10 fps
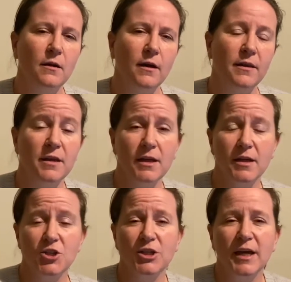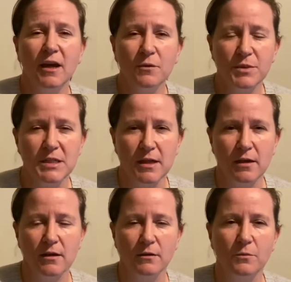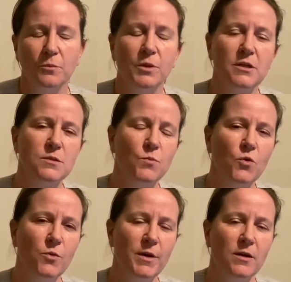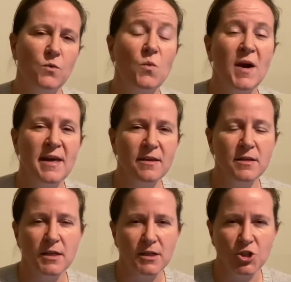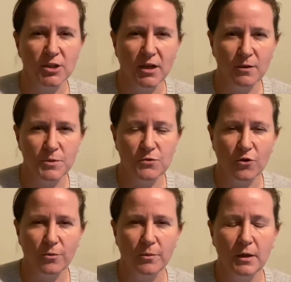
I think action can be taken, but it's more about where that action comes from.